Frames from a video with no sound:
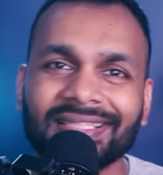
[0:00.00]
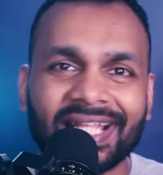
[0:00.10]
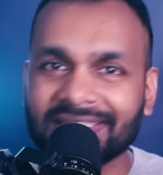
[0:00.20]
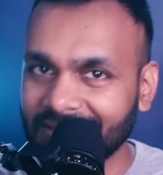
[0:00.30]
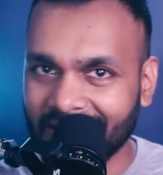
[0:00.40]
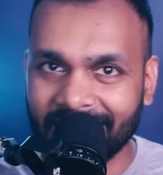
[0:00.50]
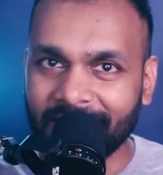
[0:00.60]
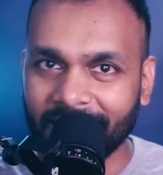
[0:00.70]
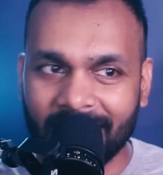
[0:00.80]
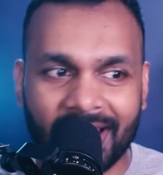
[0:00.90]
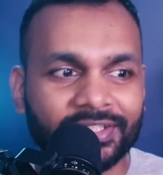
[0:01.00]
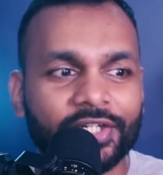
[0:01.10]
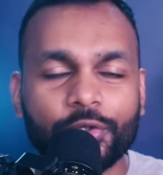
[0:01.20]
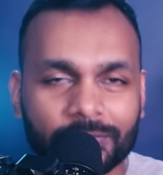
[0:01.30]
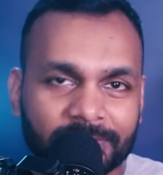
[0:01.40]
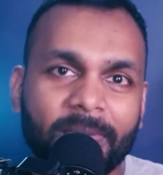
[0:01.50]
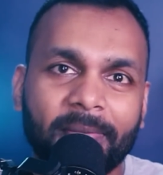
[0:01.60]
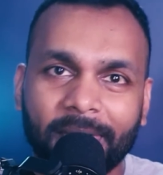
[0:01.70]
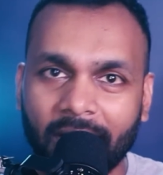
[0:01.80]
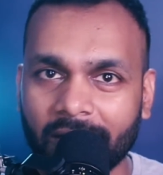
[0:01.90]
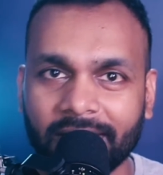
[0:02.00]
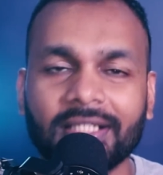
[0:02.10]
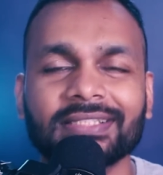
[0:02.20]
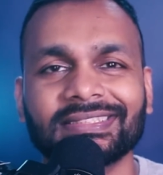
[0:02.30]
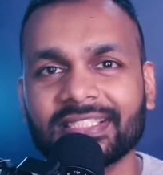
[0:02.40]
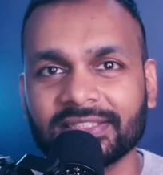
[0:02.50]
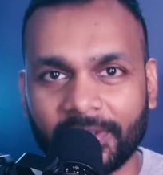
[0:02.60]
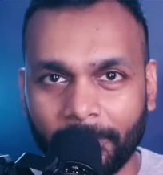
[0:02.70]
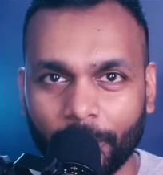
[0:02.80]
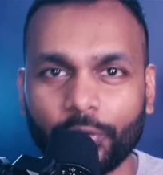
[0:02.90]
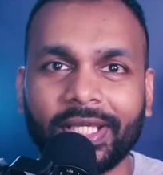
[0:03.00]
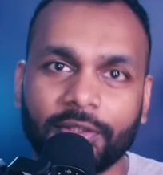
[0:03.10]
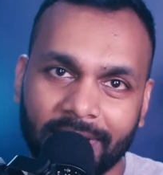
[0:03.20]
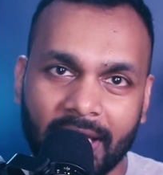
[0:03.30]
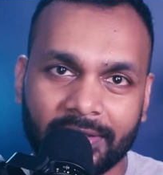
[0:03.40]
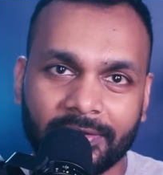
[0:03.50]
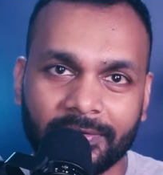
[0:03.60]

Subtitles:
That's it. And the newspaper article is just reporting on that.